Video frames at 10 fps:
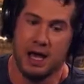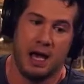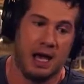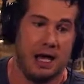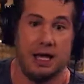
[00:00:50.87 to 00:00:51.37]

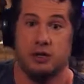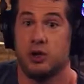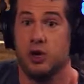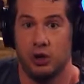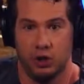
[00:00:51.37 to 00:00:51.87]
Uh,
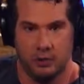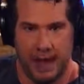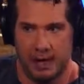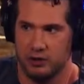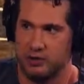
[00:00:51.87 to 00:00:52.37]
internal
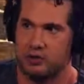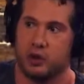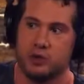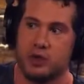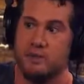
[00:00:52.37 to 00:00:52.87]
battles. Of
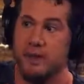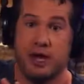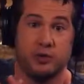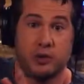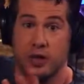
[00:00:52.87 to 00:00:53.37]
course, we have
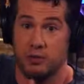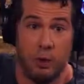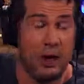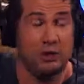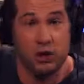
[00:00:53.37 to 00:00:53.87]
battles with
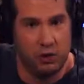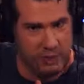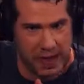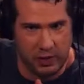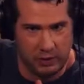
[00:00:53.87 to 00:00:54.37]
well-known
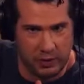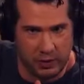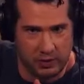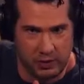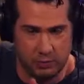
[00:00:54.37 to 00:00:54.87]
battles with
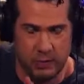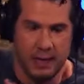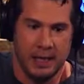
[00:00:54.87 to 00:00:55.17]
YouTube.